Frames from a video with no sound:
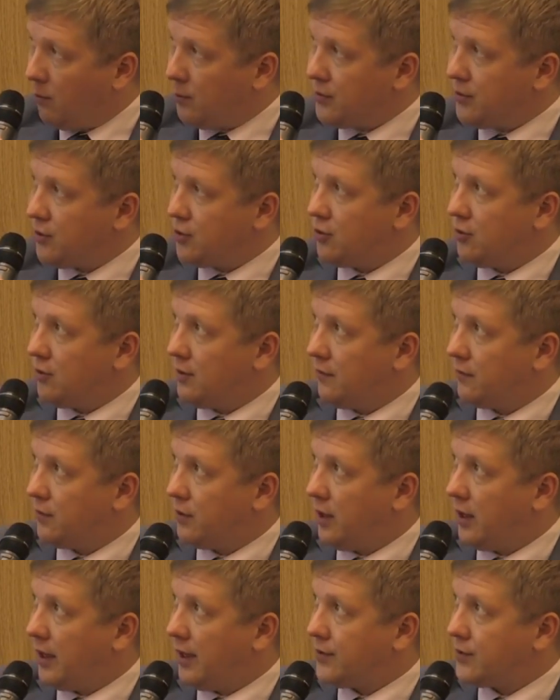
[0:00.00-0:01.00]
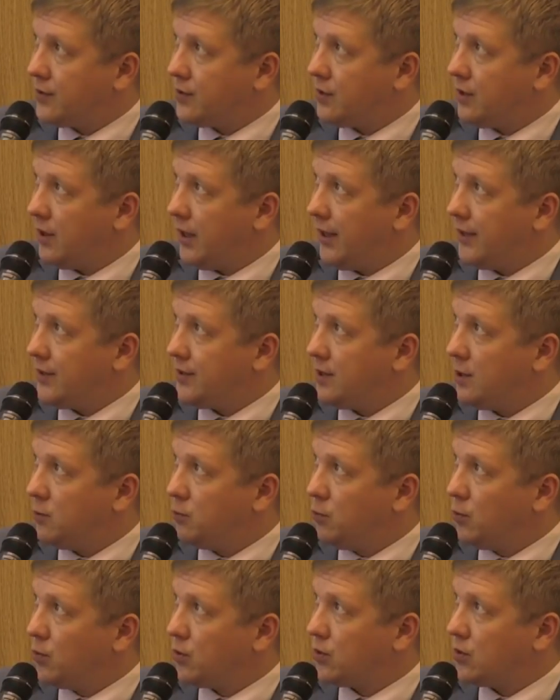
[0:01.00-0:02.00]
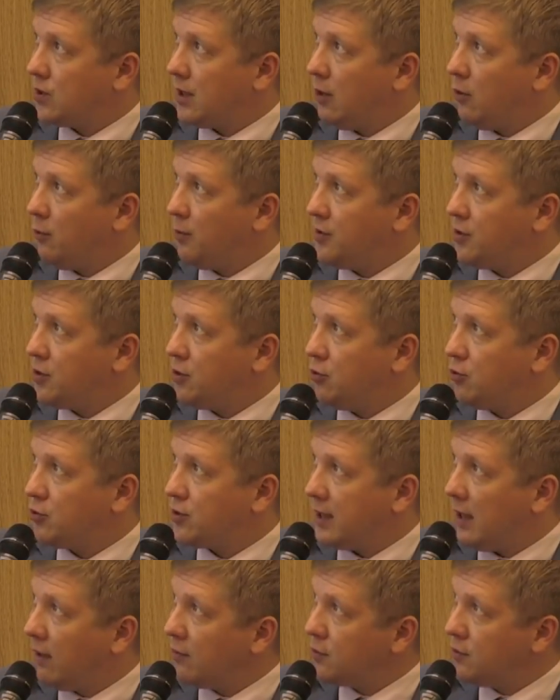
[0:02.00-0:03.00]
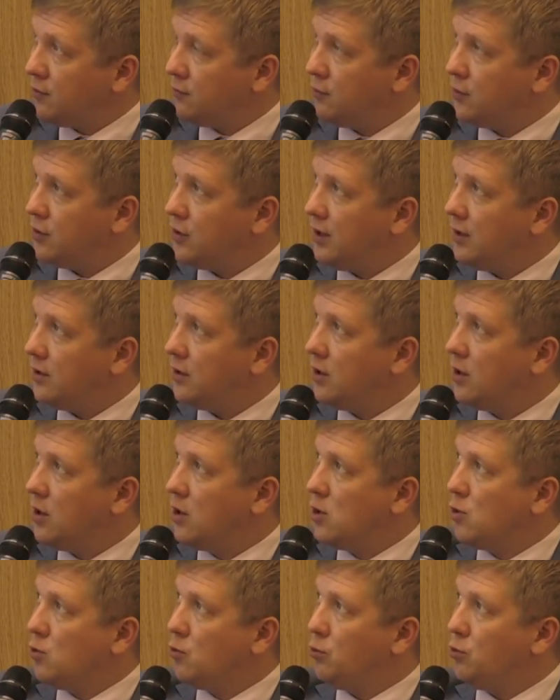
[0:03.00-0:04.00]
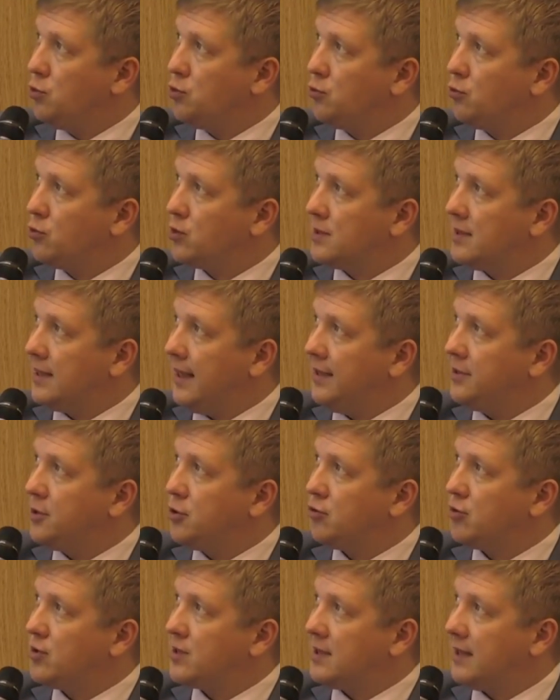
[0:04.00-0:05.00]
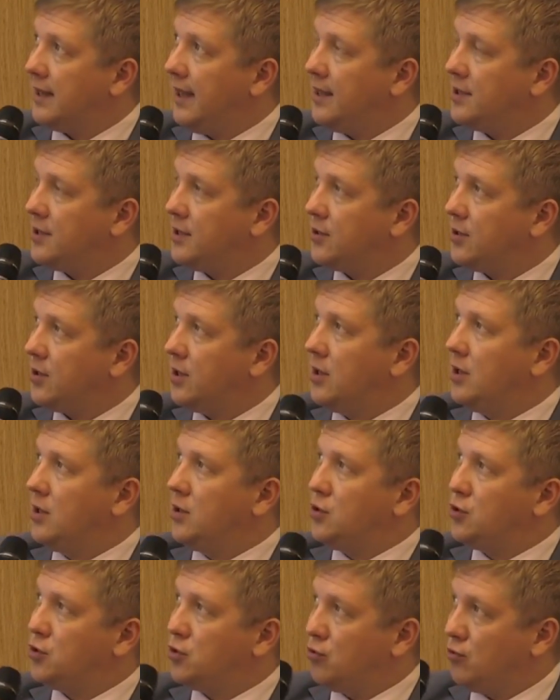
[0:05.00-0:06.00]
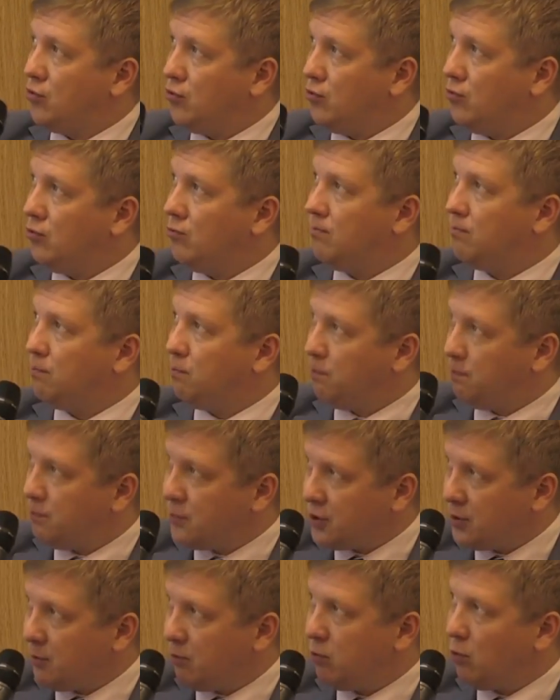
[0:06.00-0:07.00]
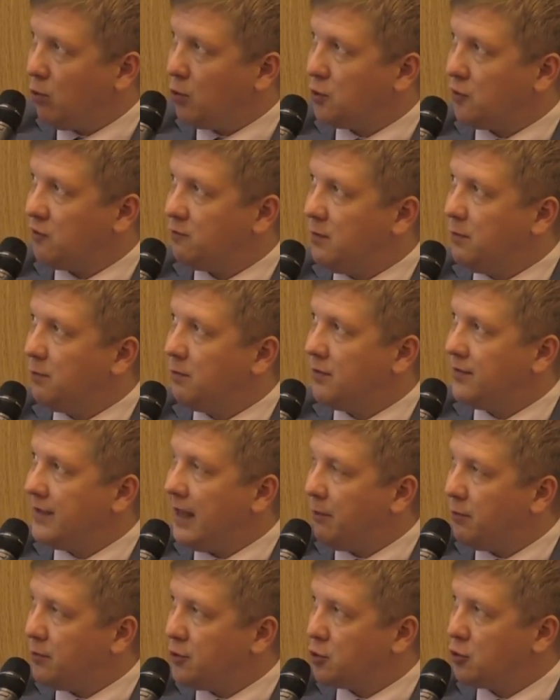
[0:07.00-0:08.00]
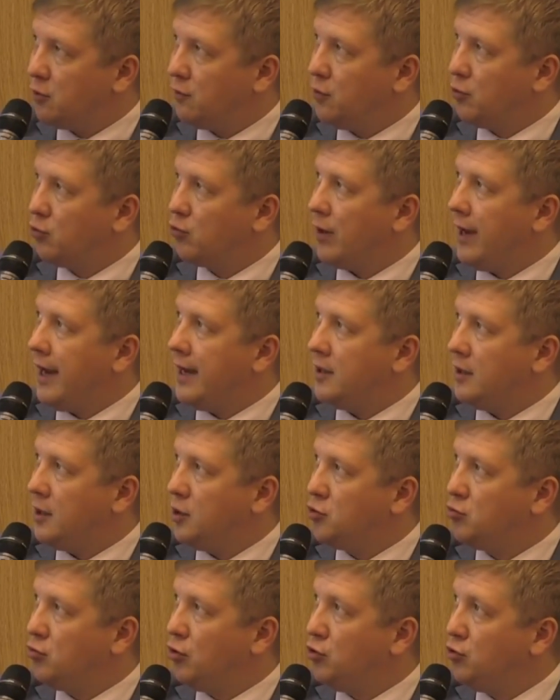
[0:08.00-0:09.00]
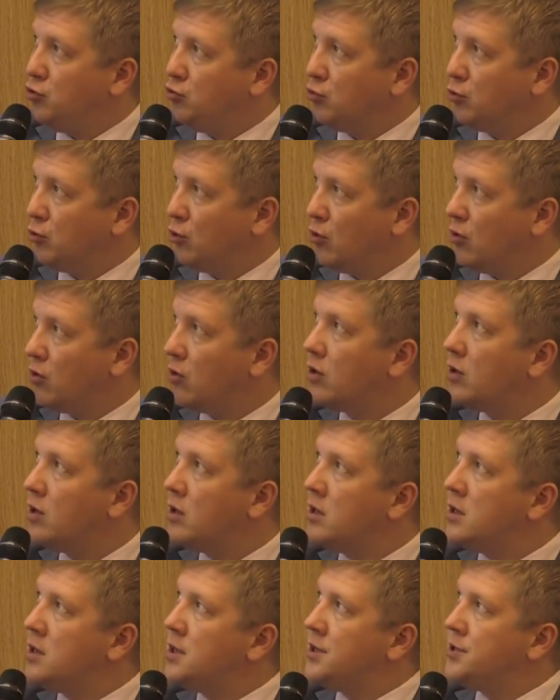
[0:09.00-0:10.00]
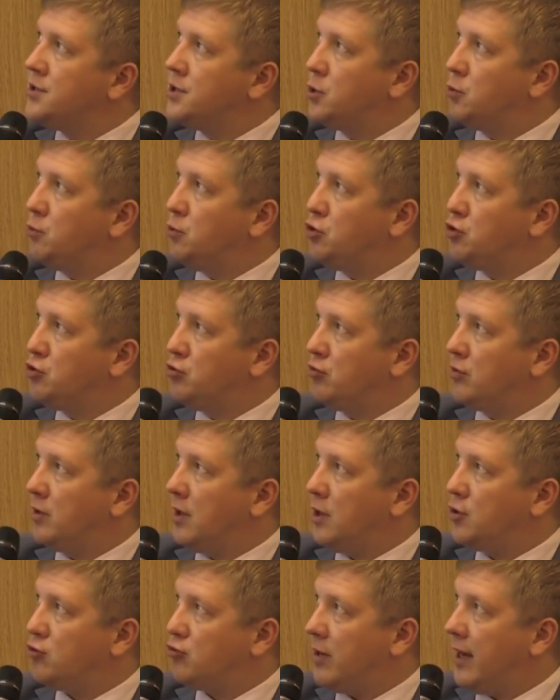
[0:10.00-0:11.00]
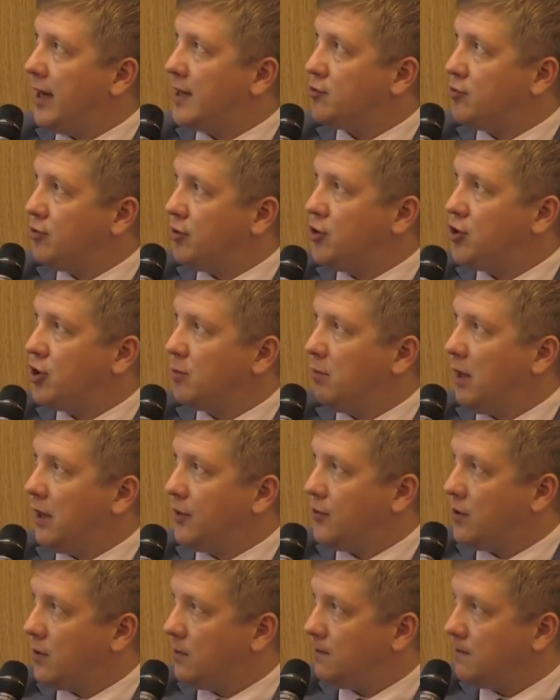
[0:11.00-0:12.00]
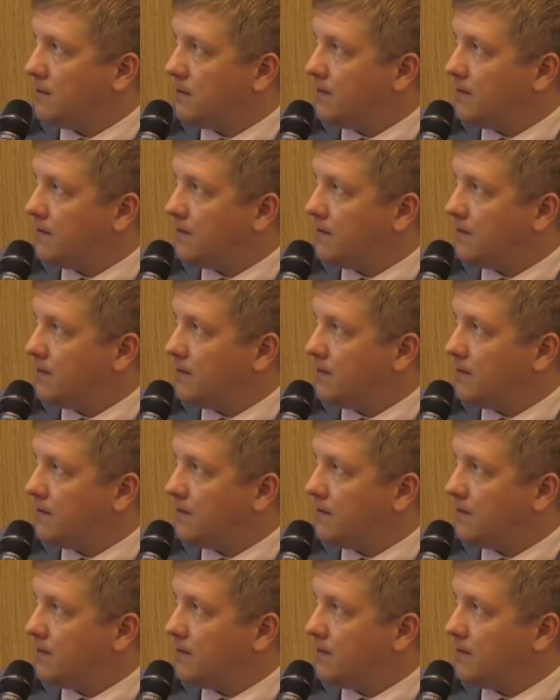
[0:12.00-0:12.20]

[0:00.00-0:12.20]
position in Naftogaz, and that was our position 2014, which was later translated through support of people deputies of Ukraine into a new law, that we should attract strategic partner.